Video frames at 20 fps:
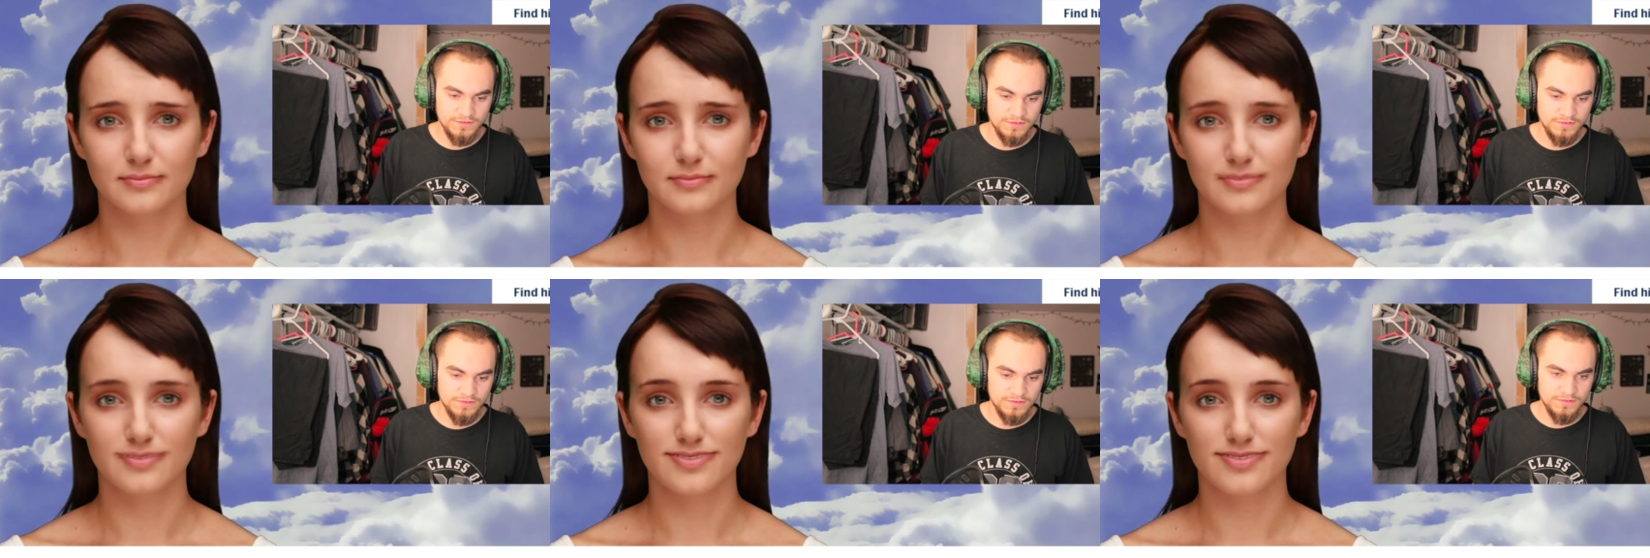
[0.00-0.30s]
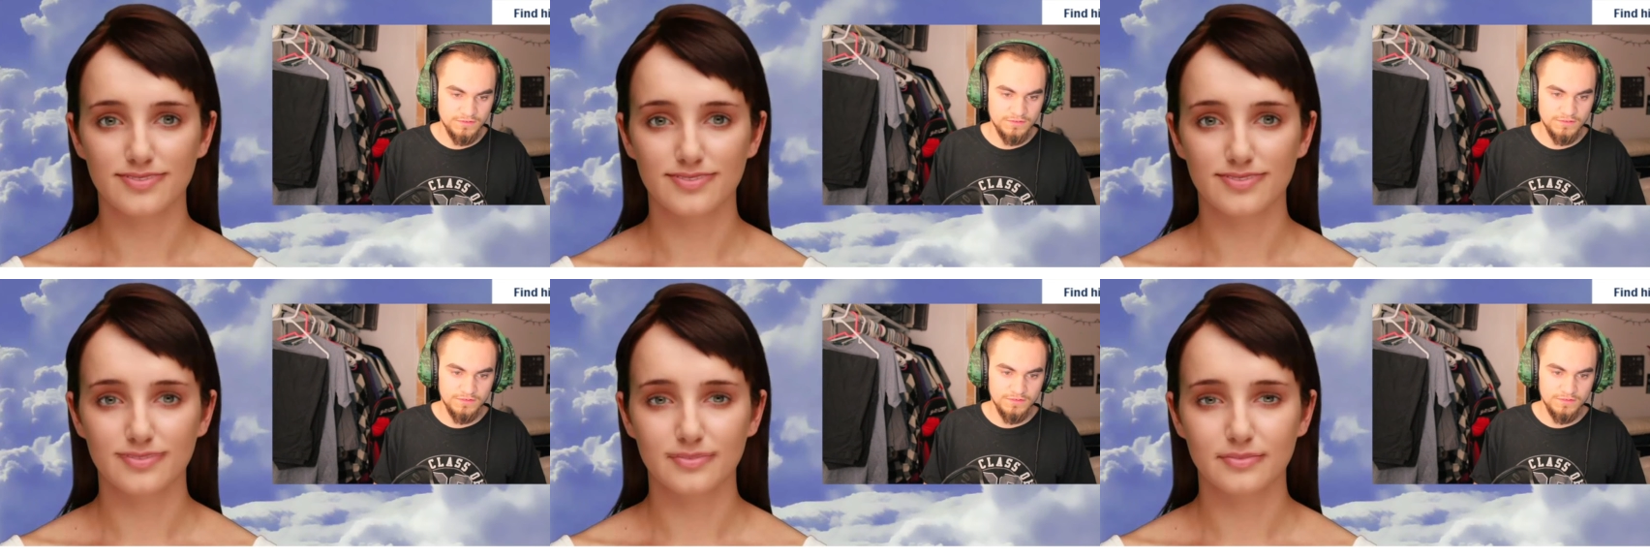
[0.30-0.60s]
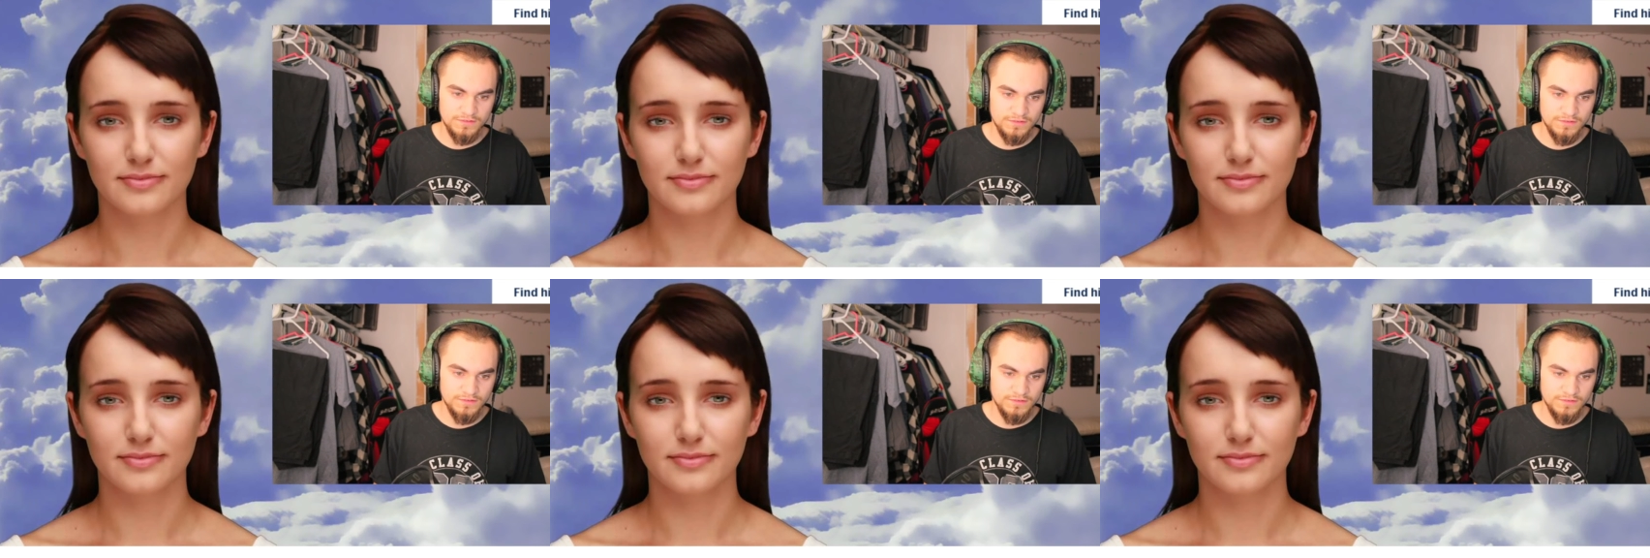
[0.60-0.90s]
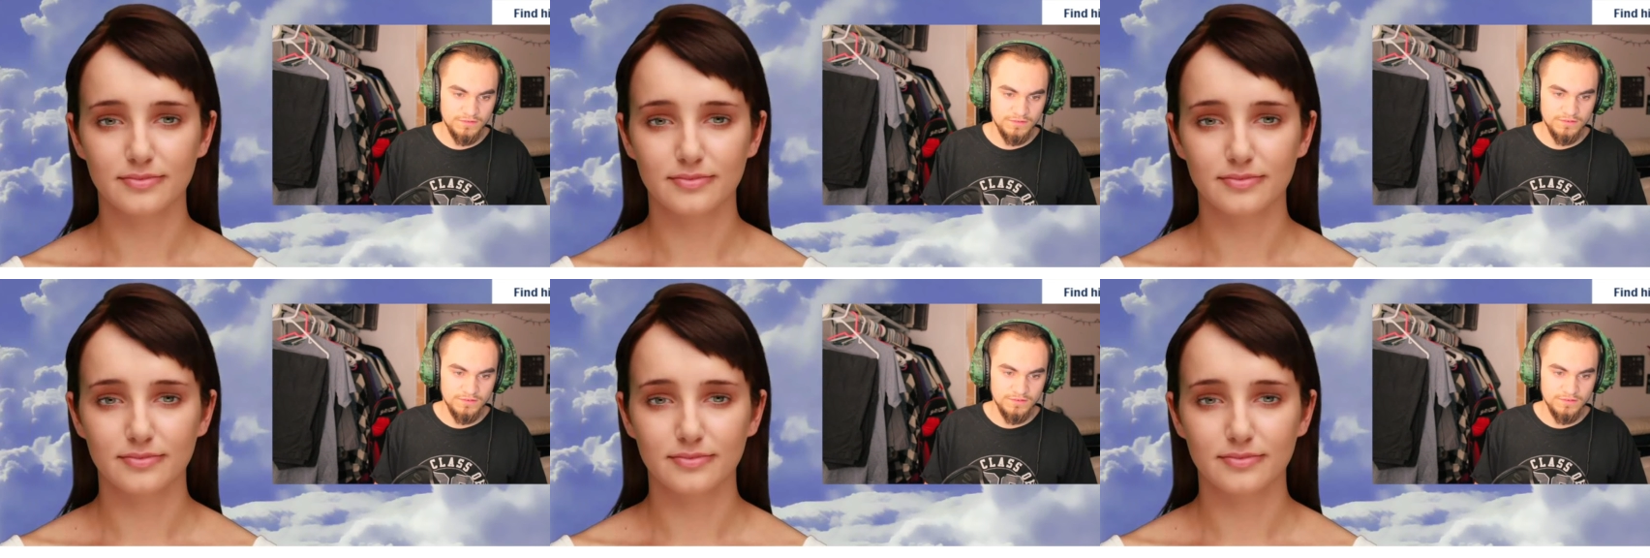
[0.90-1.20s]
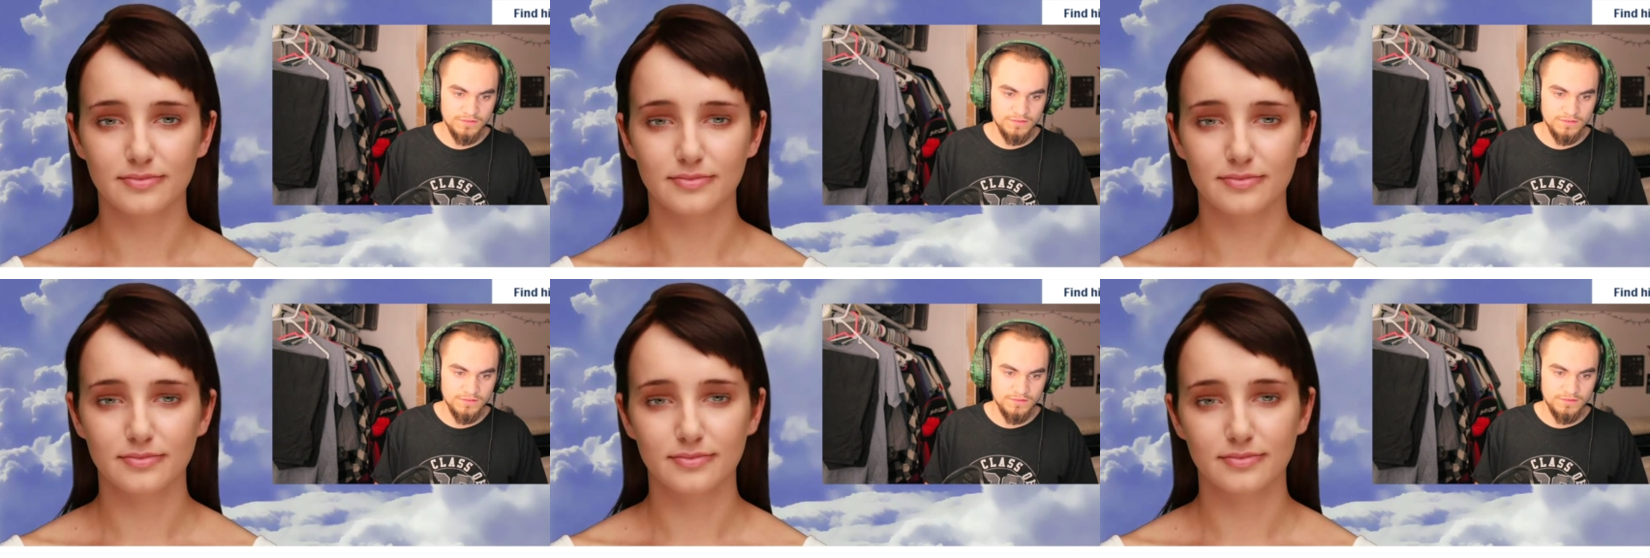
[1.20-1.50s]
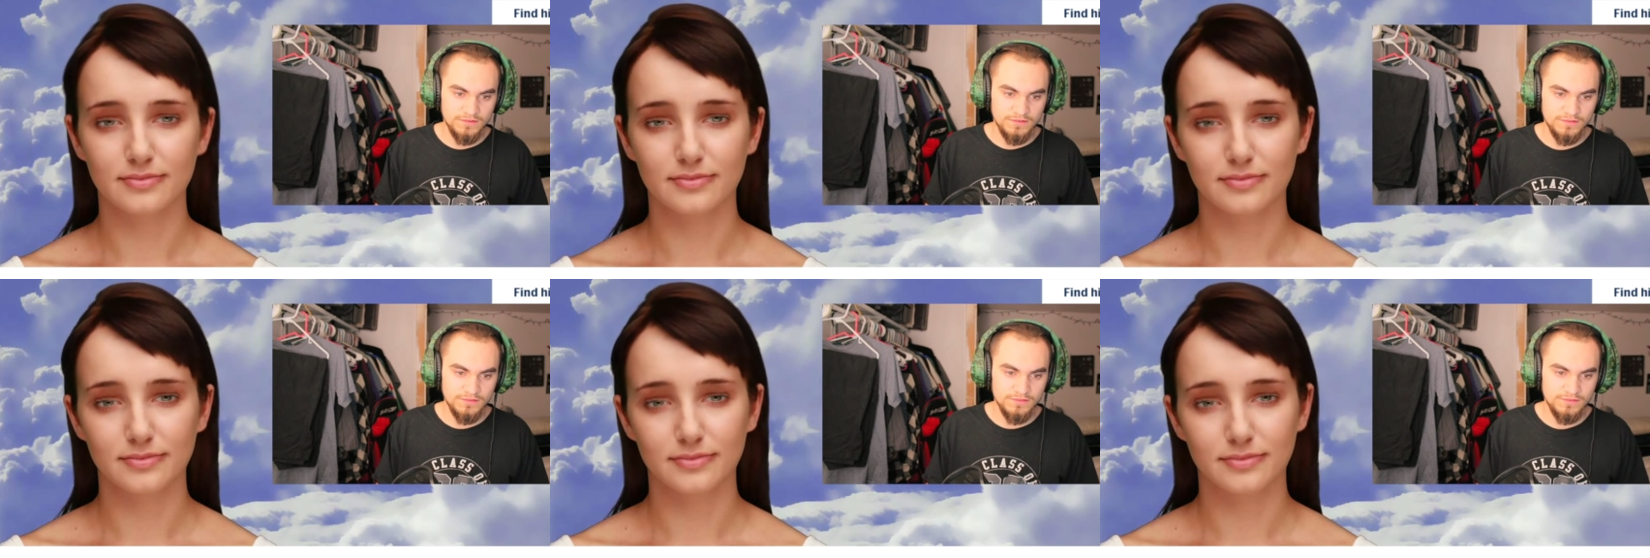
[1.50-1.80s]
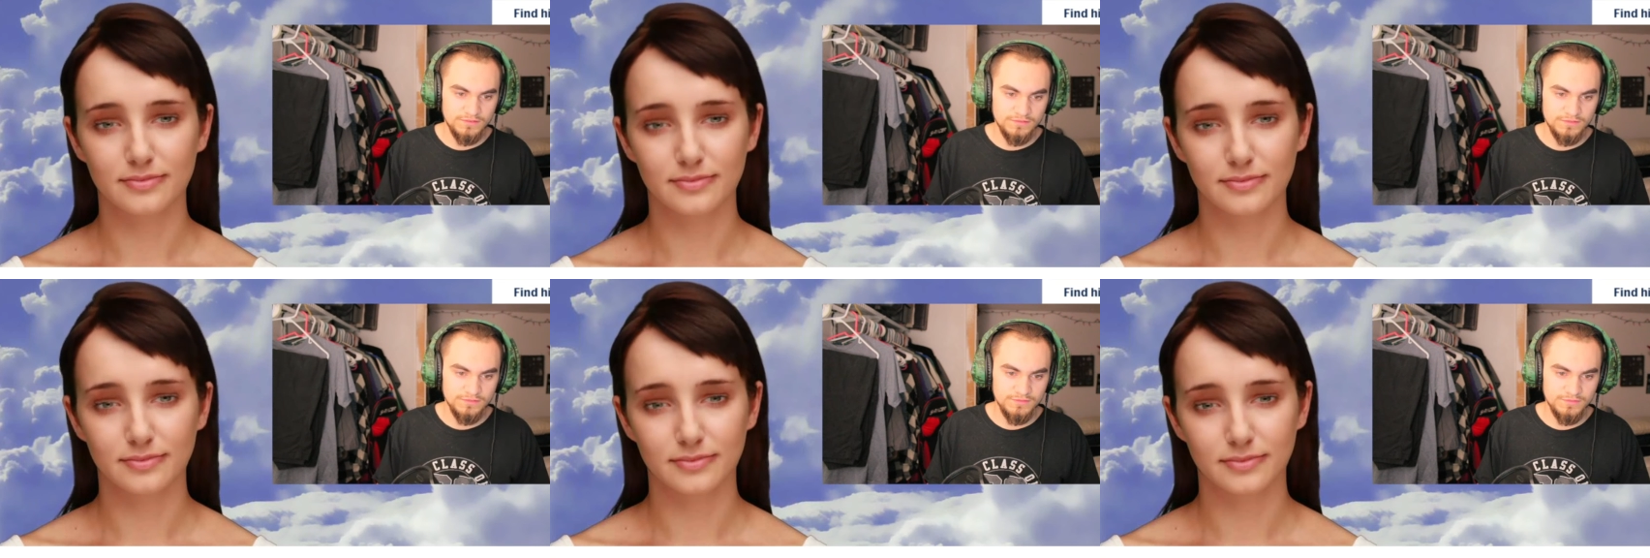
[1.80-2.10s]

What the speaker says: (silence)